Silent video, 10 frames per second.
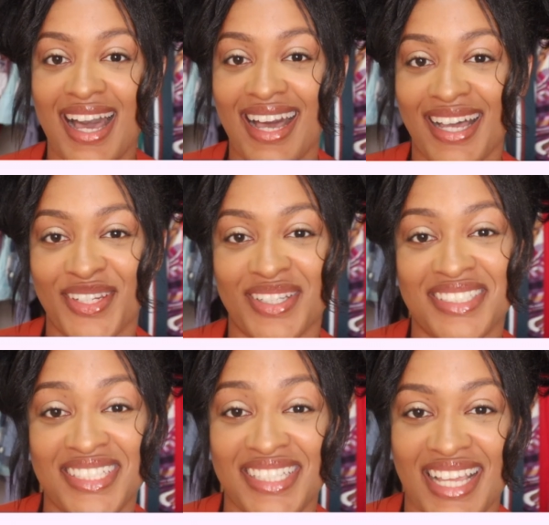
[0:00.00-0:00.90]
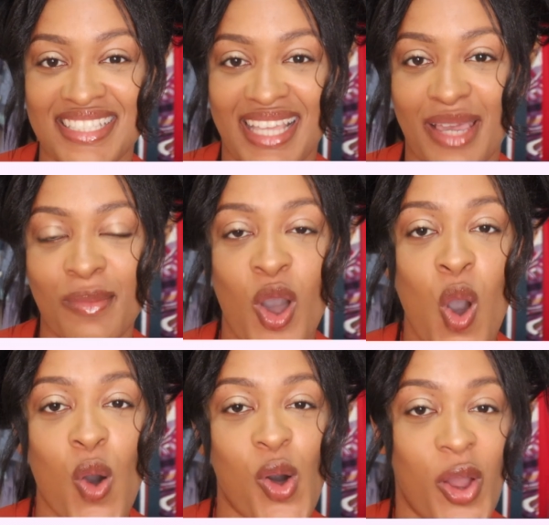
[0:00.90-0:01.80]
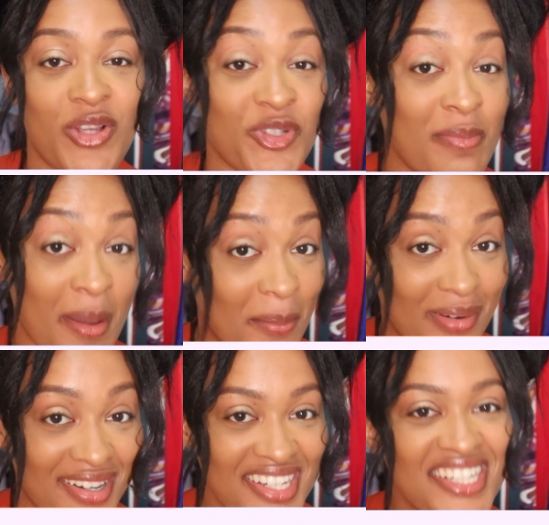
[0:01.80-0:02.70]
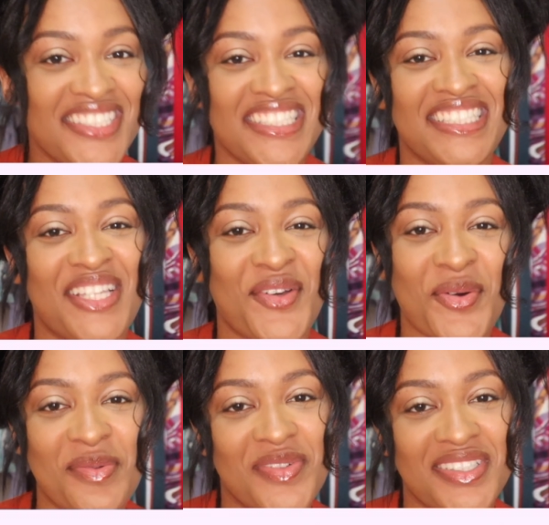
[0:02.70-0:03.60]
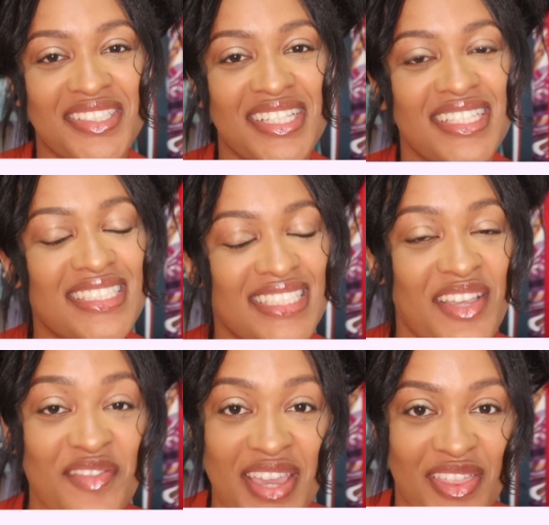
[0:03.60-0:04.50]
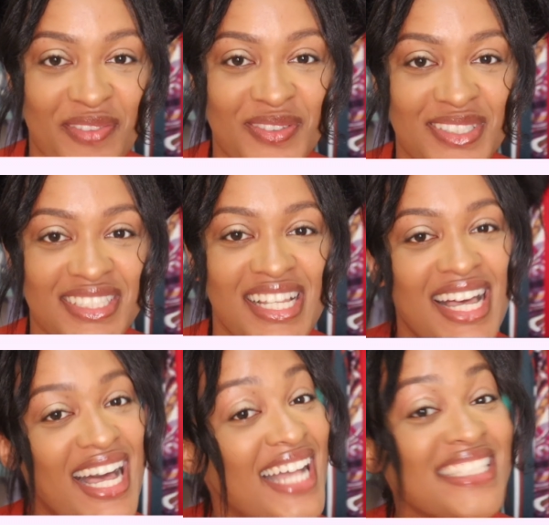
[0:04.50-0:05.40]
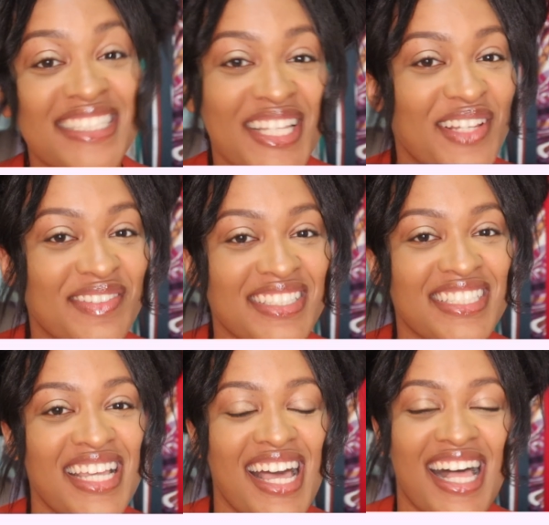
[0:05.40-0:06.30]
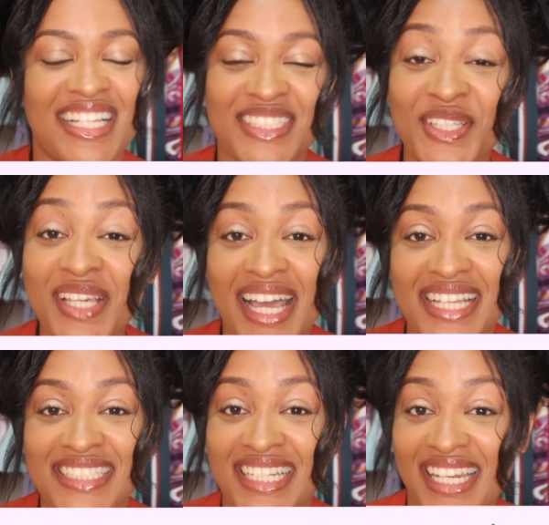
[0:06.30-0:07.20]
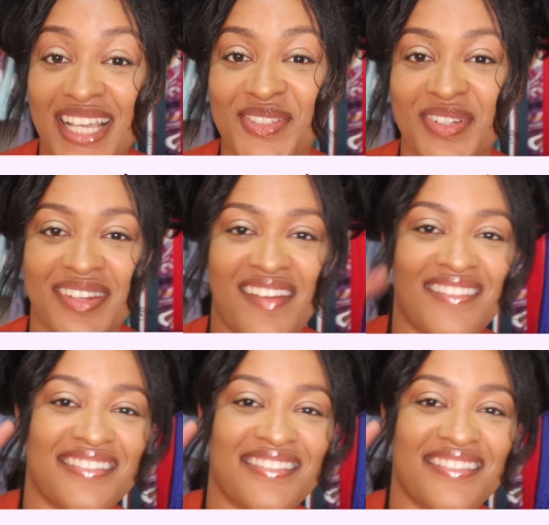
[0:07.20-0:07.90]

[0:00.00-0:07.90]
And until the next time, always remember to stay hopeful, stay faithful, and stay loving. I'll see you guys in the next one.